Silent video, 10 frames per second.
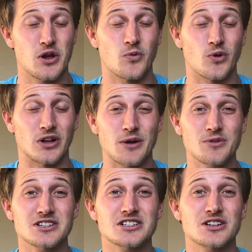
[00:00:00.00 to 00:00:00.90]
Well, I
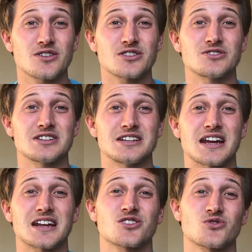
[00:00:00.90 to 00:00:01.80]
want to share with you
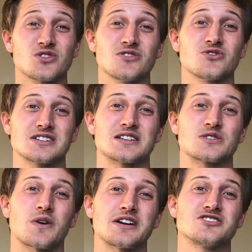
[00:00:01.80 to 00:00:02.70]
today 3 reasons
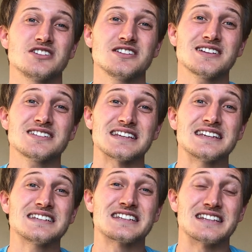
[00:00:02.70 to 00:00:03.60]
why Jesus is